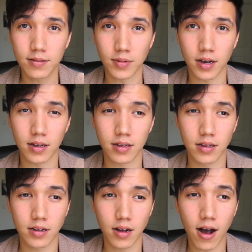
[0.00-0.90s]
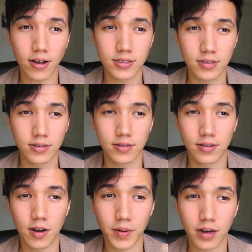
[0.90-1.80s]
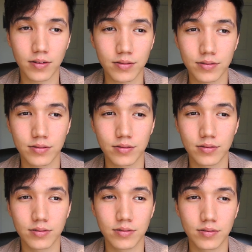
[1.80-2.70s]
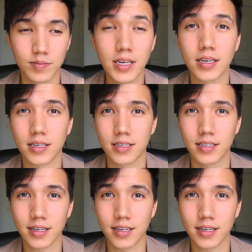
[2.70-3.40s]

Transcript: but also about me.